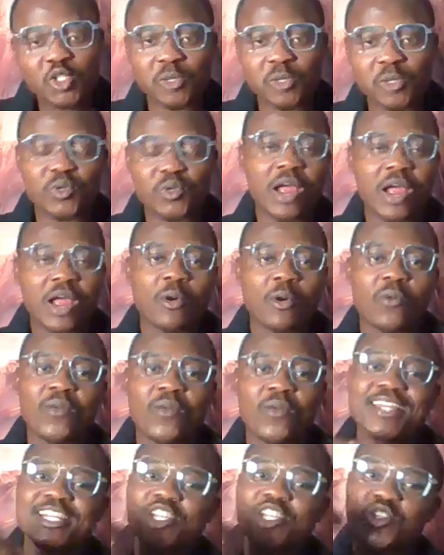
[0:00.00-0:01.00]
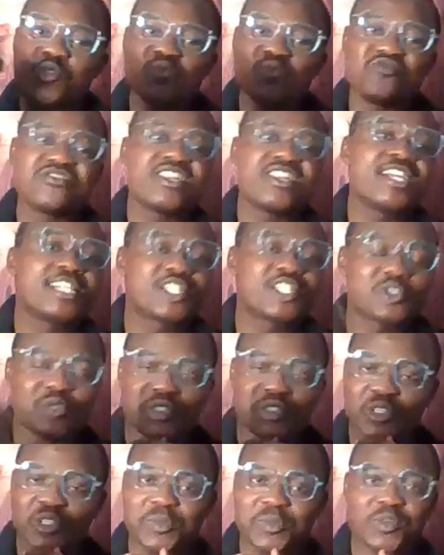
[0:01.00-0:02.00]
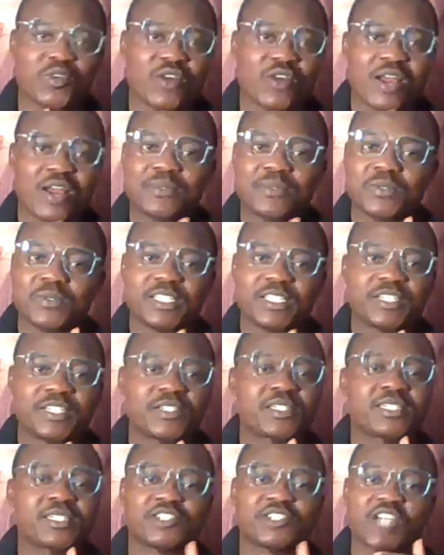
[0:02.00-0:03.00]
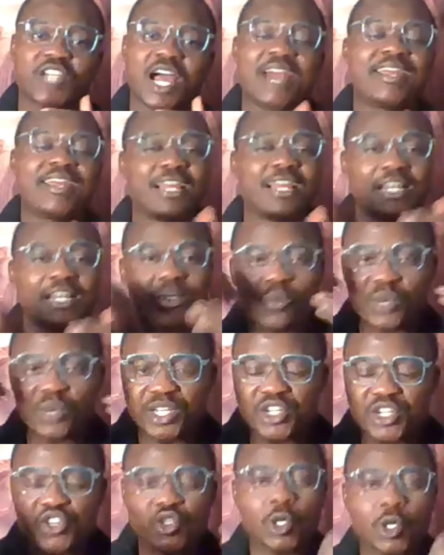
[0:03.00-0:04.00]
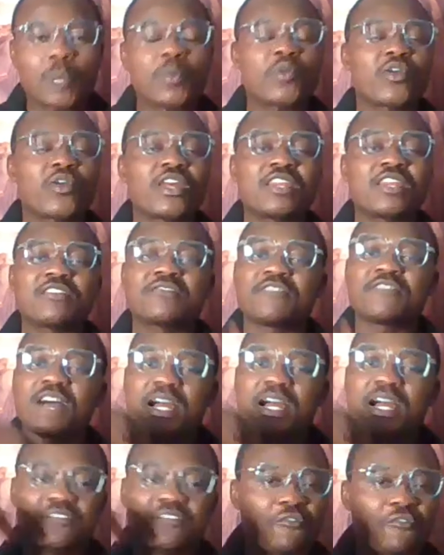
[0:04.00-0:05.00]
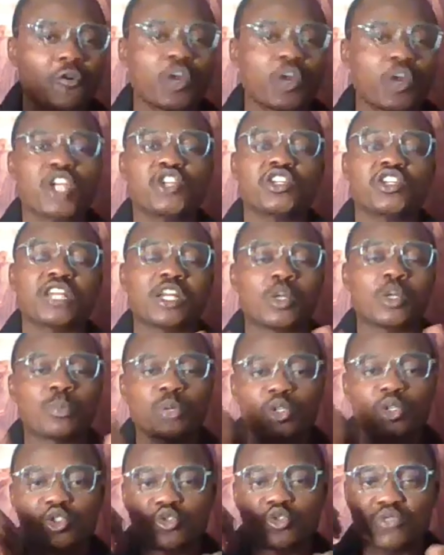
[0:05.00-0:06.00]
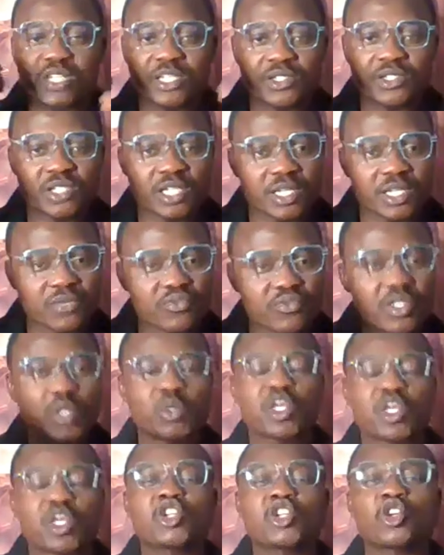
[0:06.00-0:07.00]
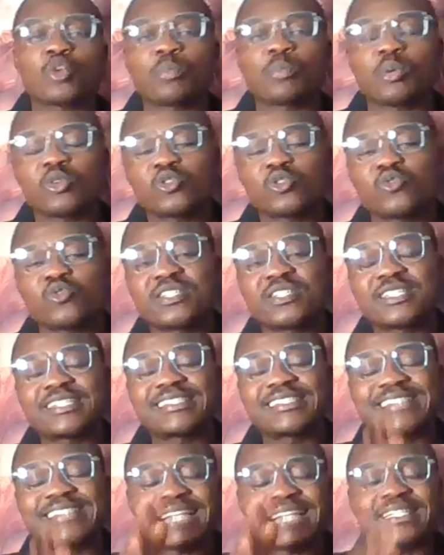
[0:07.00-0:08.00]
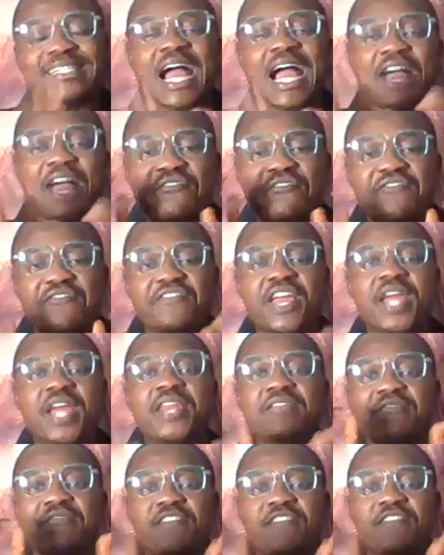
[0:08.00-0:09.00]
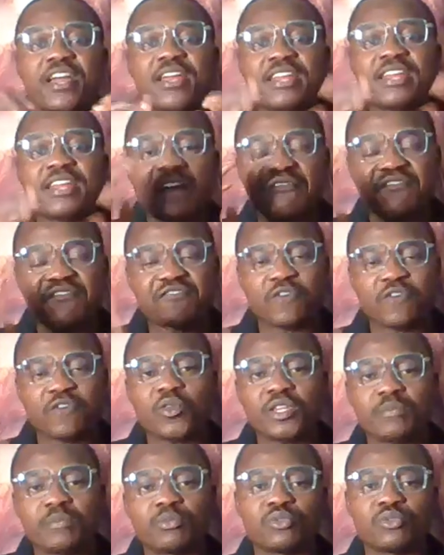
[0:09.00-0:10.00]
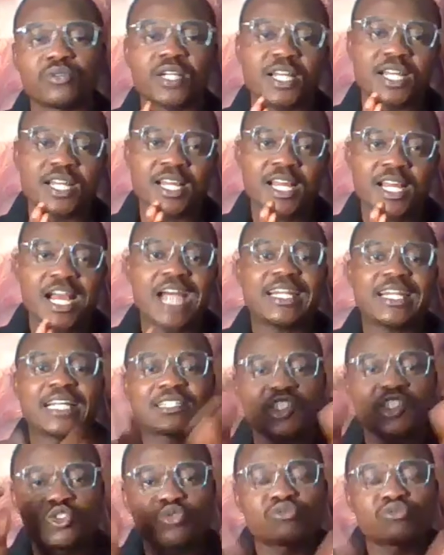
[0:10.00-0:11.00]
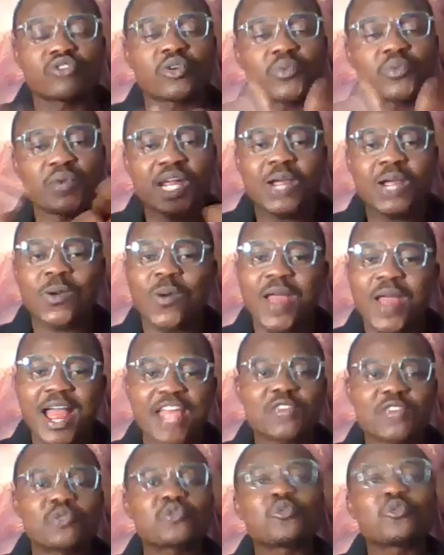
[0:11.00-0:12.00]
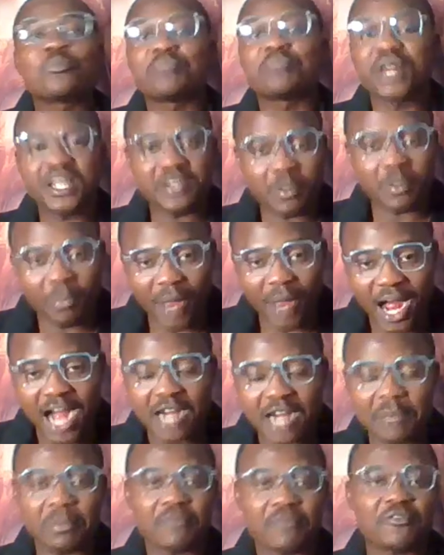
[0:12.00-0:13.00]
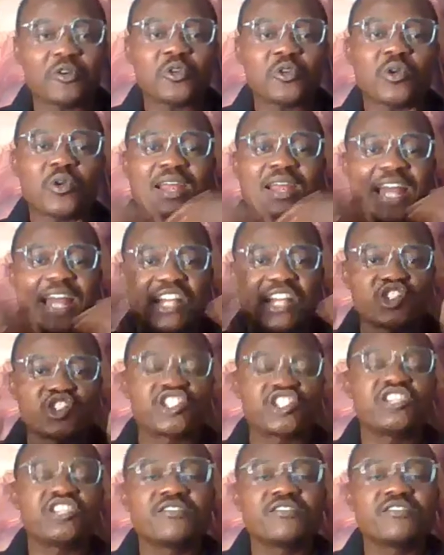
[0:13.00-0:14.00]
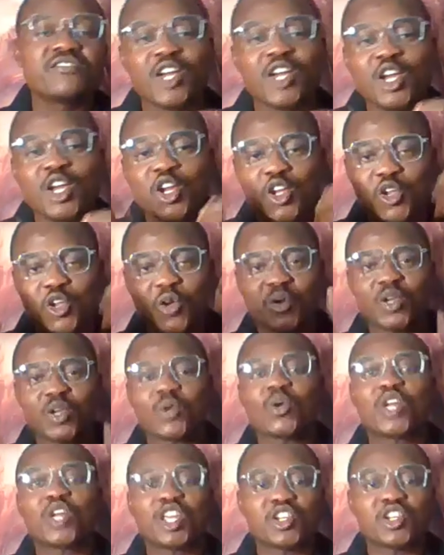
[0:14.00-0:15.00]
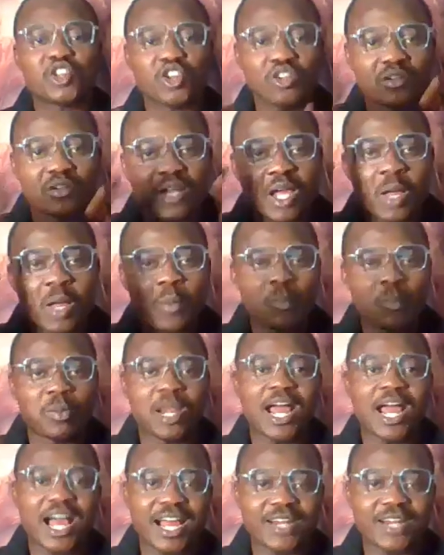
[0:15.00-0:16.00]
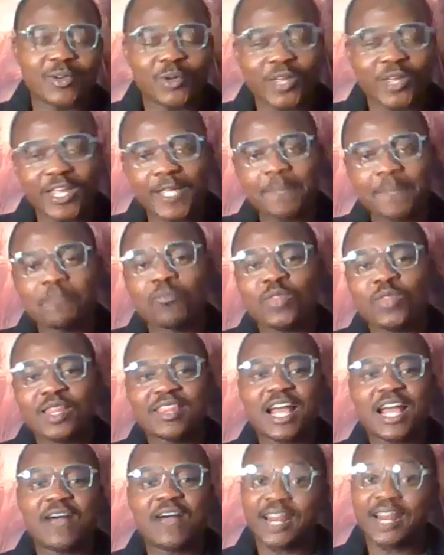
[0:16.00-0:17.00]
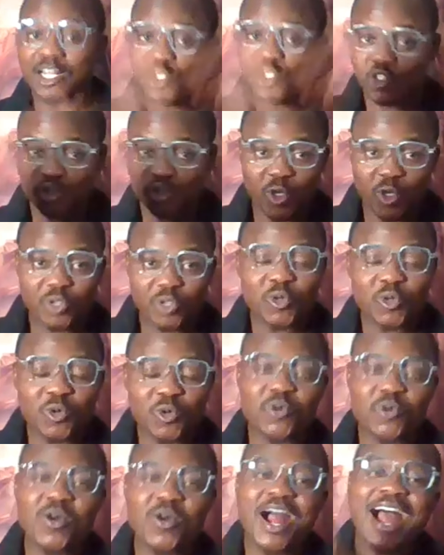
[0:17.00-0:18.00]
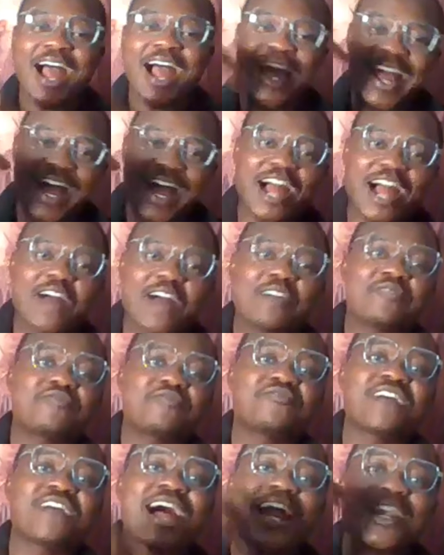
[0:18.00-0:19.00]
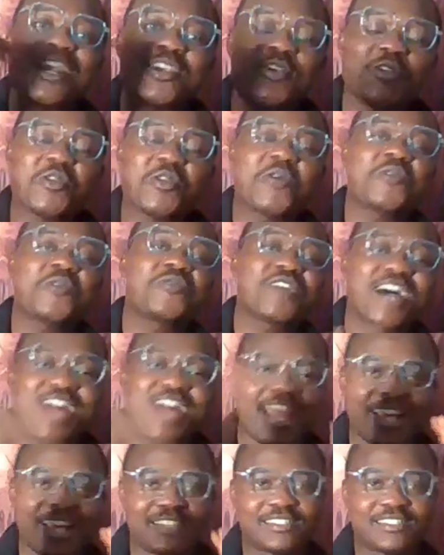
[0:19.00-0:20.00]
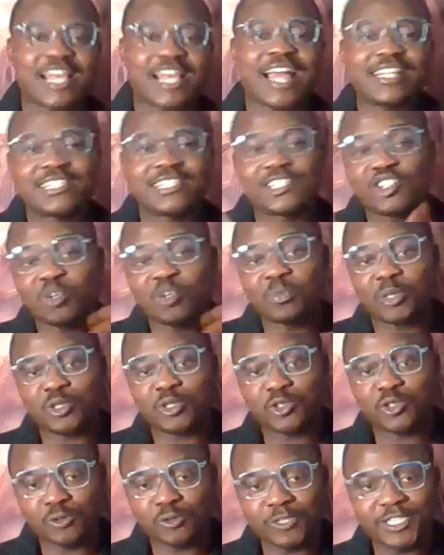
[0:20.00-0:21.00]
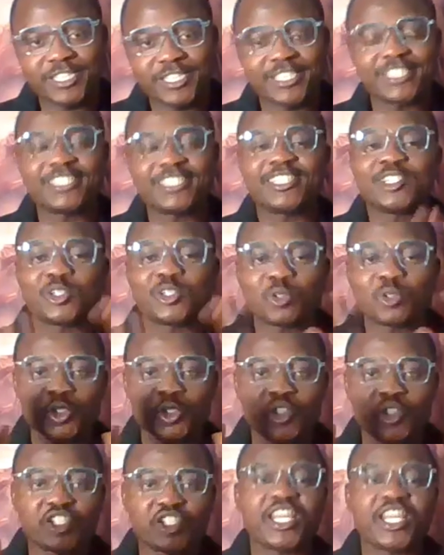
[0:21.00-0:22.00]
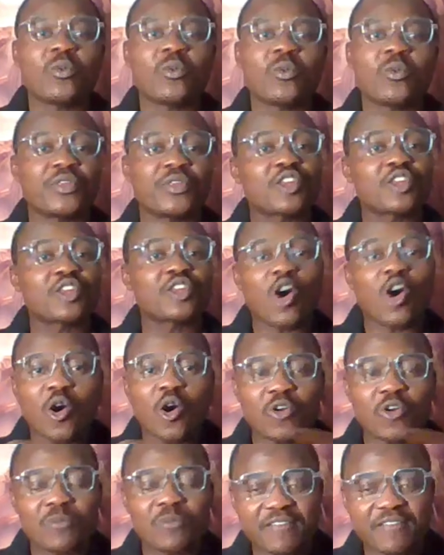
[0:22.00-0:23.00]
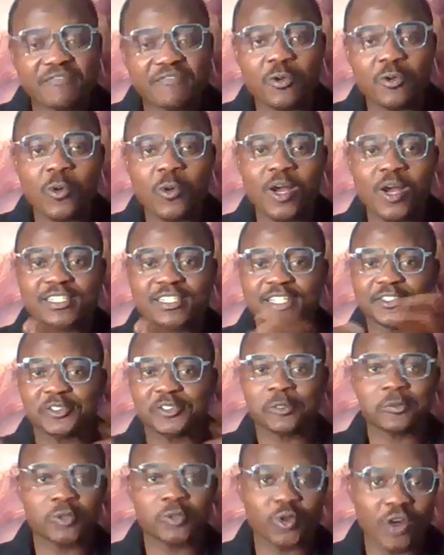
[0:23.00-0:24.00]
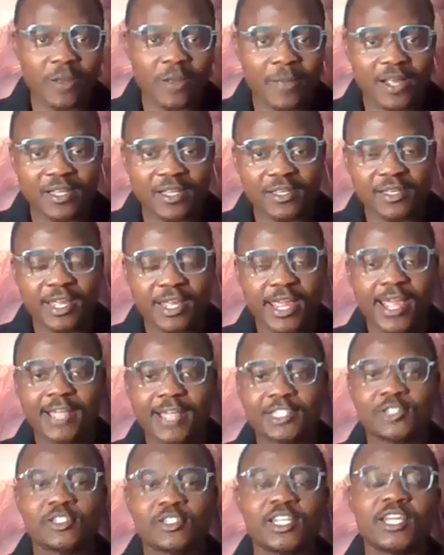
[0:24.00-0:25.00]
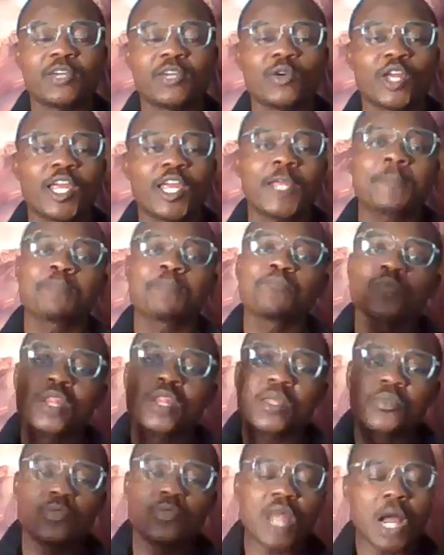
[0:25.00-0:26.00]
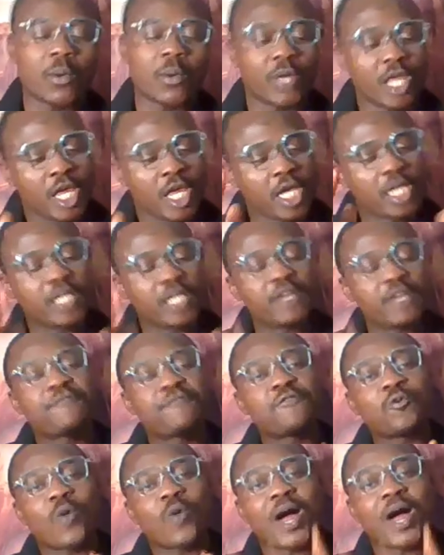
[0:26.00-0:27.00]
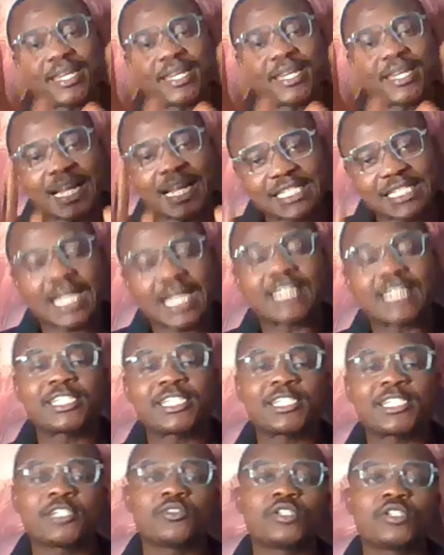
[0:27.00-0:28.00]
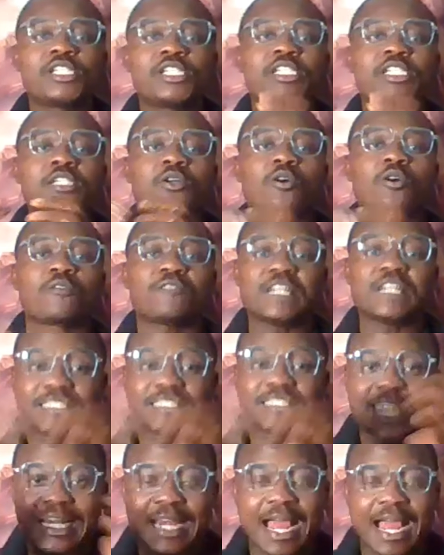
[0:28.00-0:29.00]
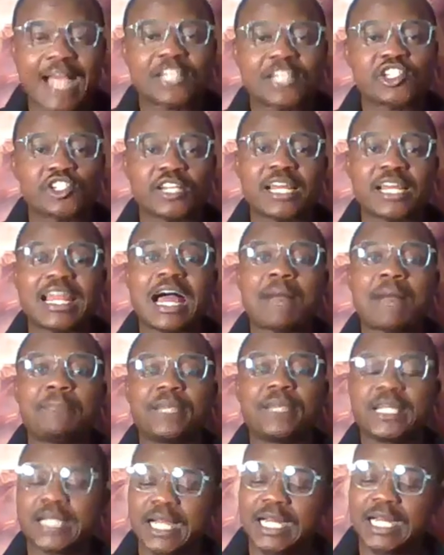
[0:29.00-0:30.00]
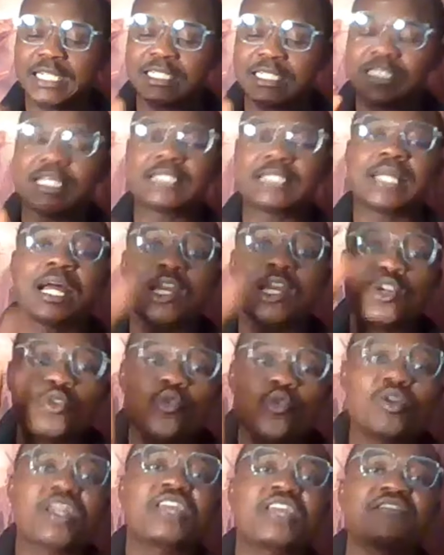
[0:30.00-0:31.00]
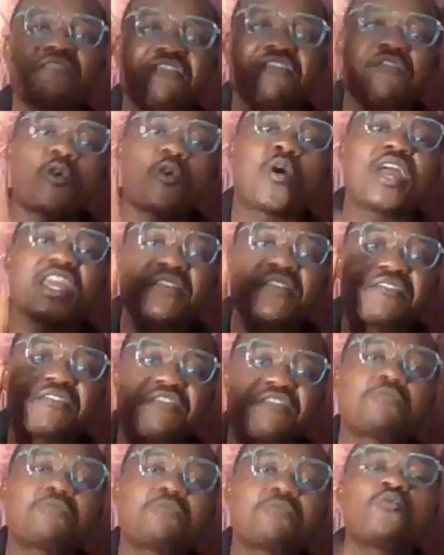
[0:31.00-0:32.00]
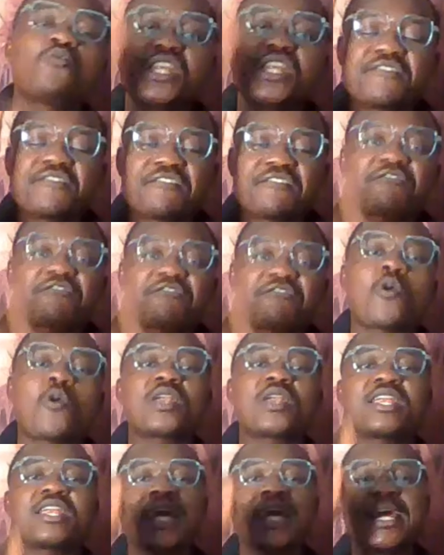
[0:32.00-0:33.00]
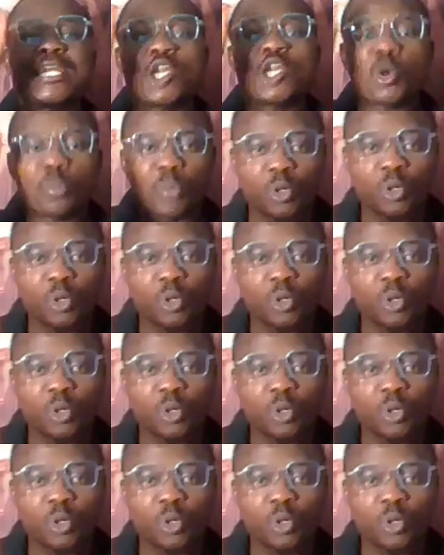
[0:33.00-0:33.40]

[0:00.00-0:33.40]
Subscribe already, you need to subscribe to this channel. We drop relevant vocational opportunity, relocation opportunities that are very, very affordable and that do not require you to break the bank before you can achieve your relocation plan, okay? Now, as you all know, I have another exciting opportunity to share with all my viewers and subscribers here today, okay? Now, if you are in that category of international applicants that are looking for a fully funded